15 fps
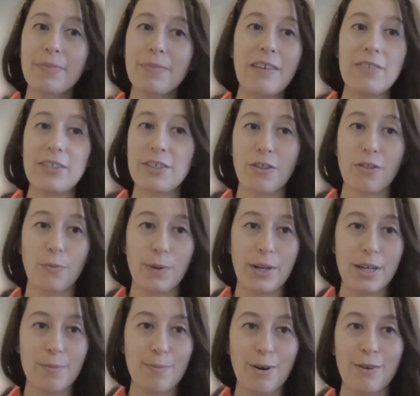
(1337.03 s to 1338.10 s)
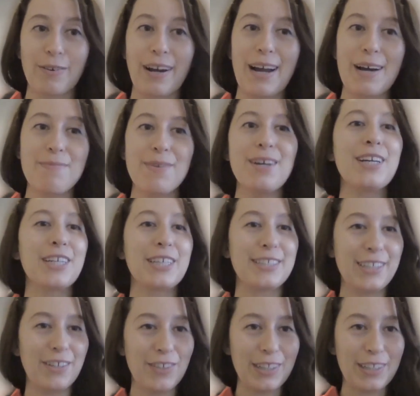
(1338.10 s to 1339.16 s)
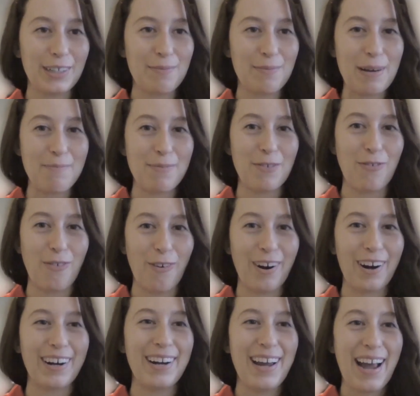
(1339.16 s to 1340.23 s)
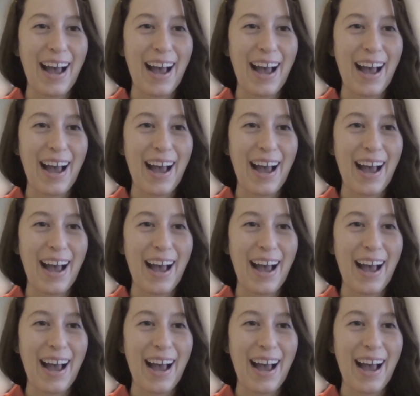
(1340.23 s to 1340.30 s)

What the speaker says: if it's a 3-year program, you still have a little bit before